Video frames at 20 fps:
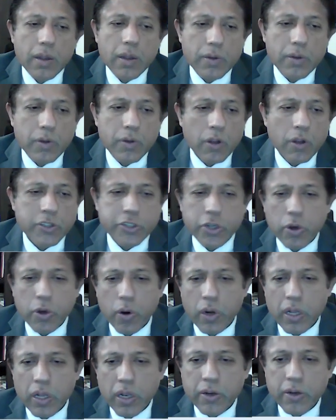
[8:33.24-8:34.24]

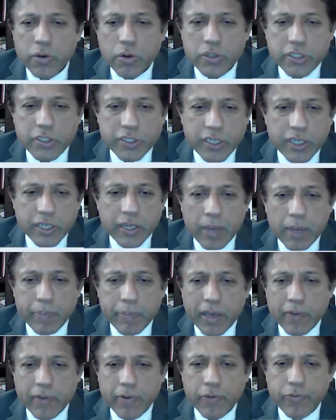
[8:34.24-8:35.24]
Non-steroidal and colchicine can
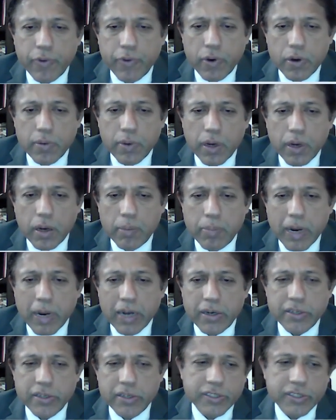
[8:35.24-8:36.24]
be given for
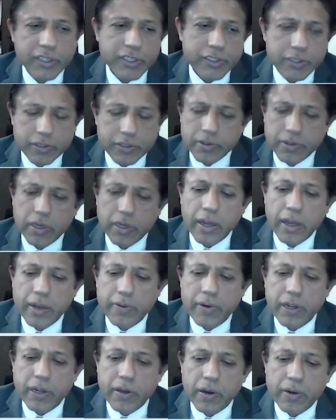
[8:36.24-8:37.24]
milder disease
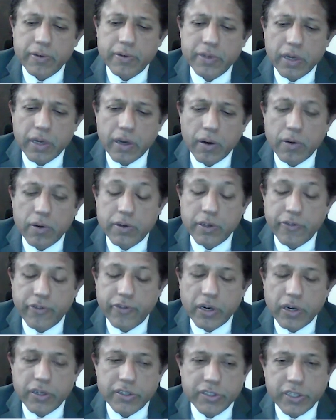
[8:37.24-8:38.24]
and recurrent or
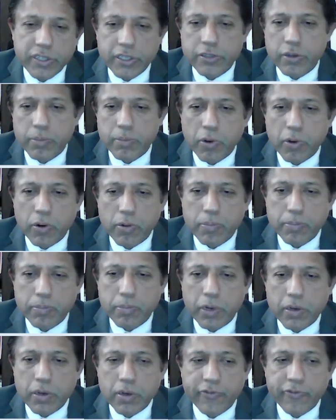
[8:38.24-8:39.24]
difficult disease and more
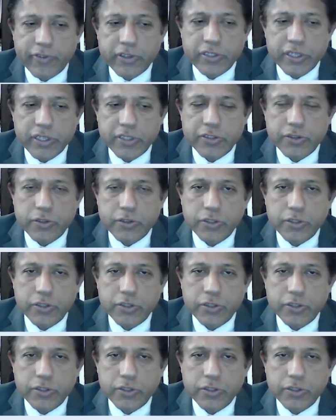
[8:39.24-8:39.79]
burden of disease